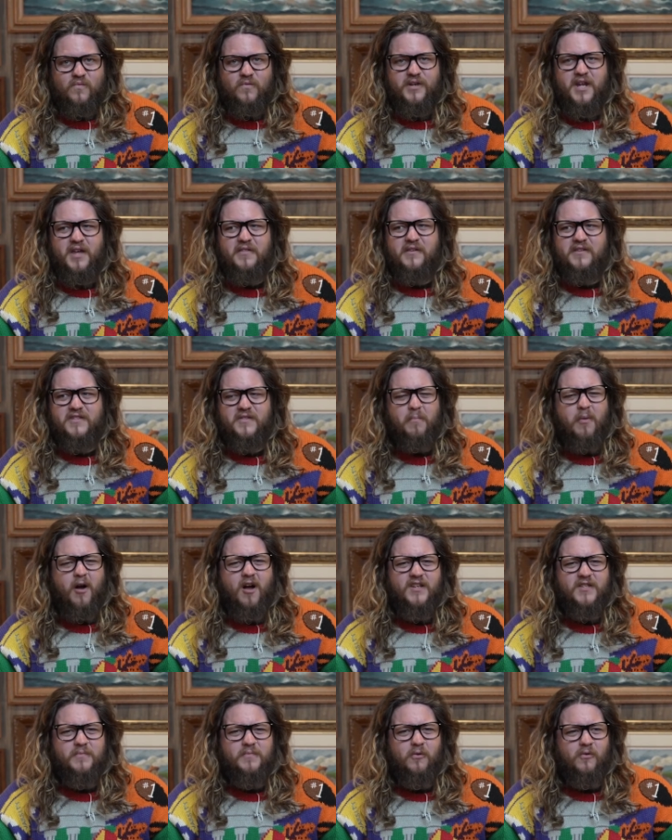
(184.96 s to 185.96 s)
Well, nothing is
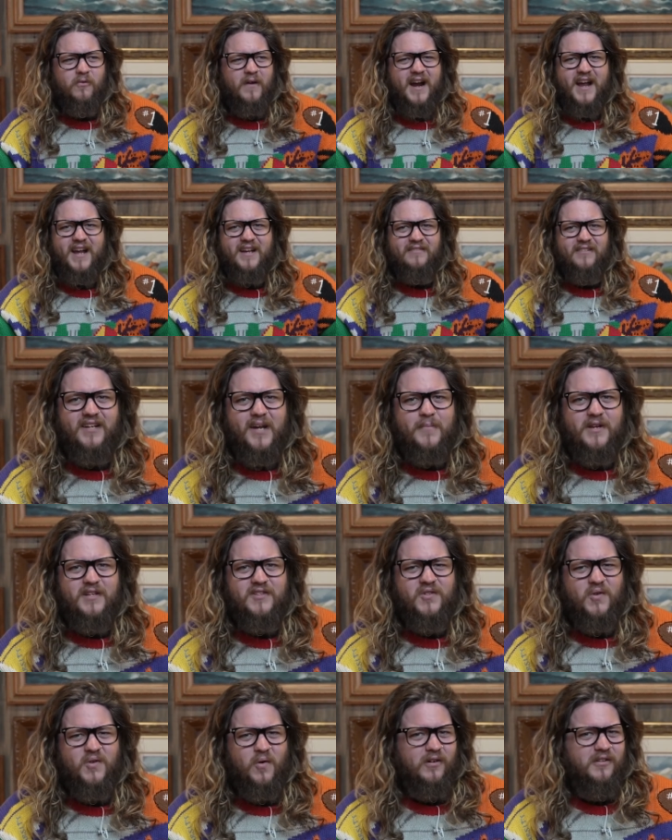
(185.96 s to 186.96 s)
impossible, right? I
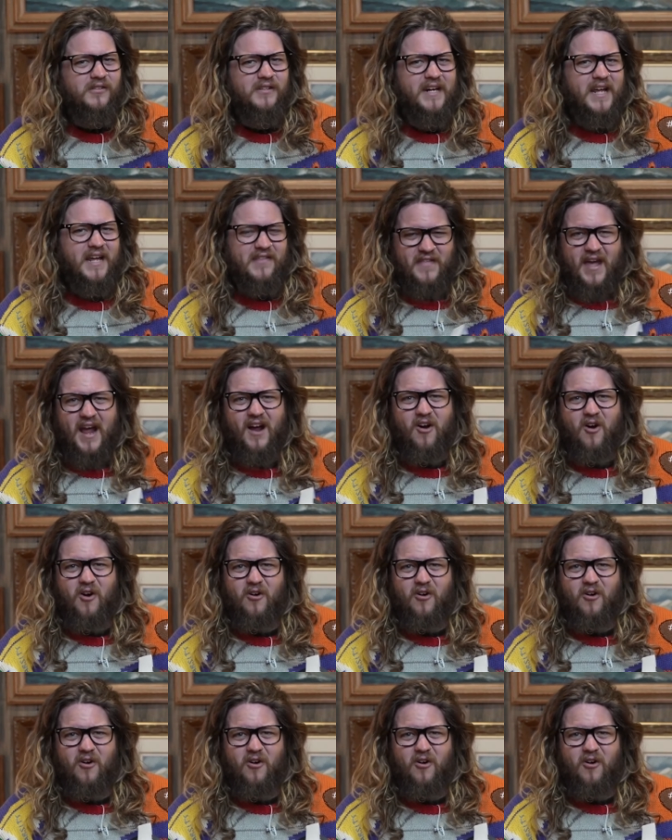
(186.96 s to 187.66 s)
mean, snorkeling ain't that